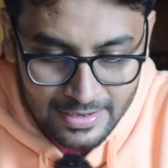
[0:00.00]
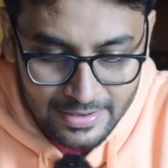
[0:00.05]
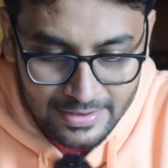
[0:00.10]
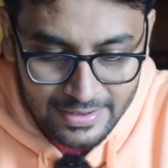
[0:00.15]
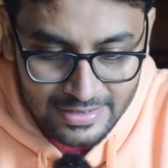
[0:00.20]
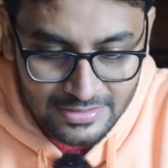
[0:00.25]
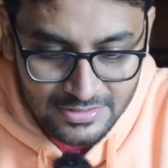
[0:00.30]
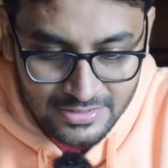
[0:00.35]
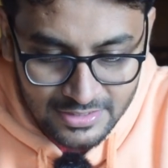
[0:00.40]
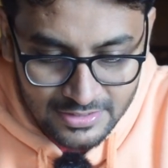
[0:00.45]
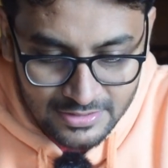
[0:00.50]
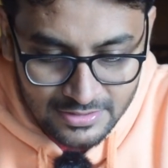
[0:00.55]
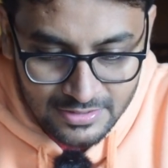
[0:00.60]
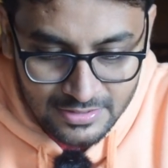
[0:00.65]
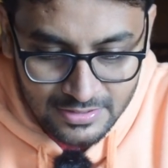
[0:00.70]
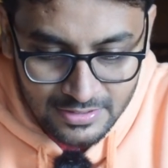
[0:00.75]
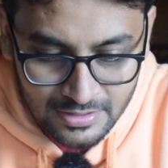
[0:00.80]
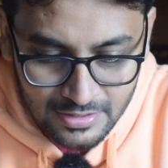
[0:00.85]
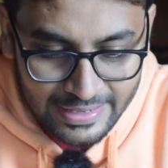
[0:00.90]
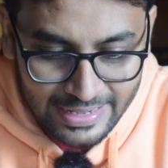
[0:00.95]
Next
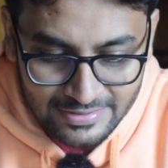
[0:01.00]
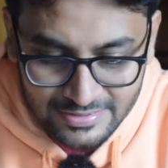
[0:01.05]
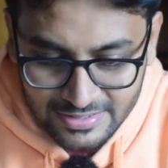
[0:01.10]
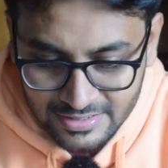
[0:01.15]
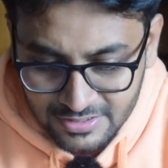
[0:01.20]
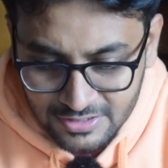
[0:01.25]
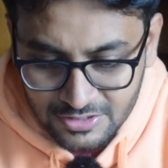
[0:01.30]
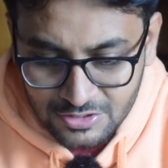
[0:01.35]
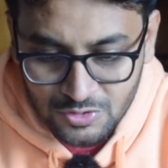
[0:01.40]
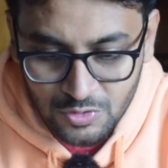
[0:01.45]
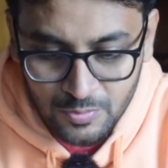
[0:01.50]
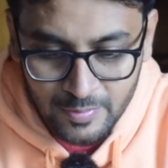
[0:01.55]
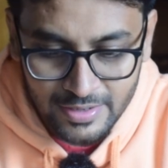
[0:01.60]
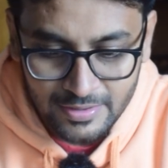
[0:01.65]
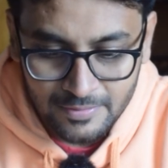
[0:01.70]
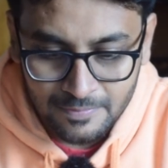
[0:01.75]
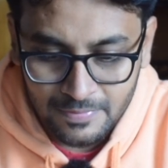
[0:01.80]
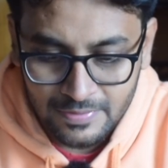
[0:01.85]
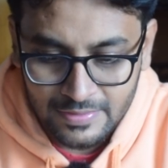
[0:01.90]
is Texas Instrument.